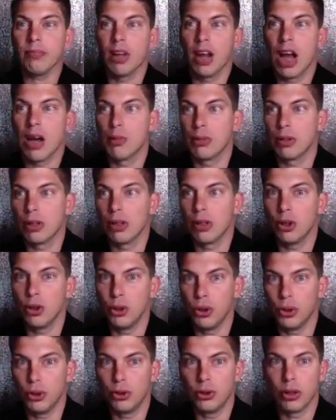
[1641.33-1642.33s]
I'm a little
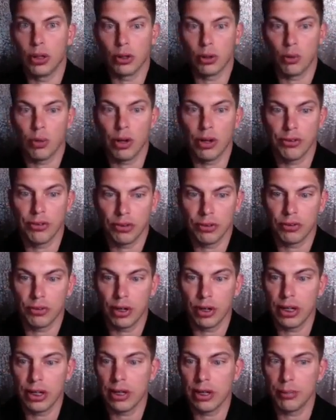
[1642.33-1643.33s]
hoodooed on questions
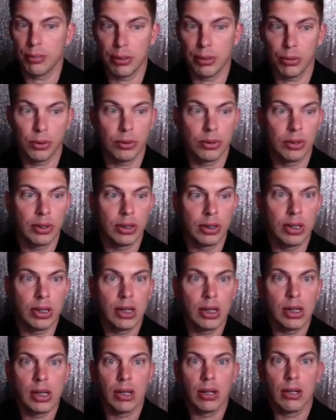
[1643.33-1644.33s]
right now, people.
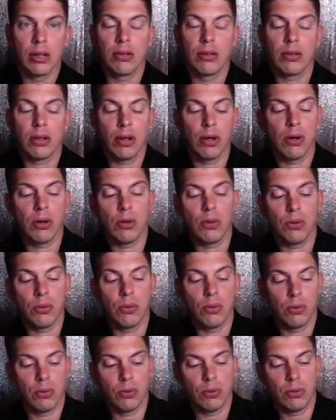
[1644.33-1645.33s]

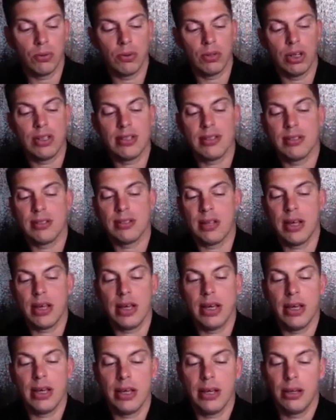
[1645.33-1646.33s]
So let's
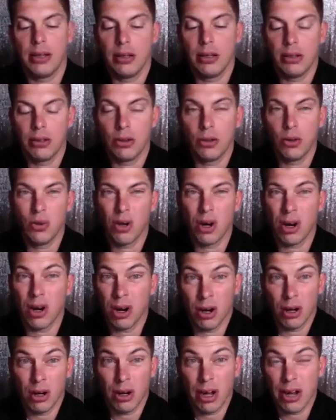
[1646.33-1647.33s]
say you
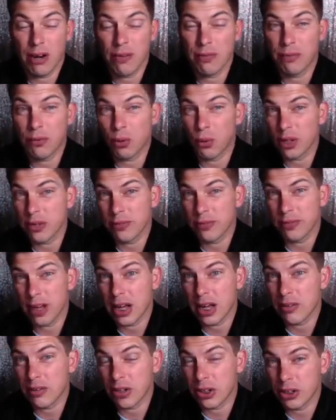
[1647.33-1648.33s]
are at
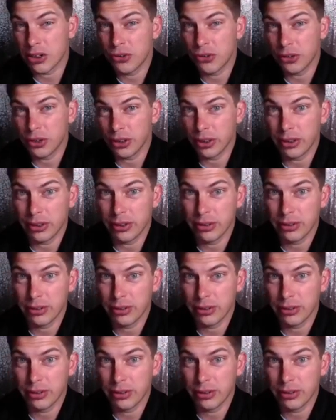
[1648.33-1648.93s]
4,500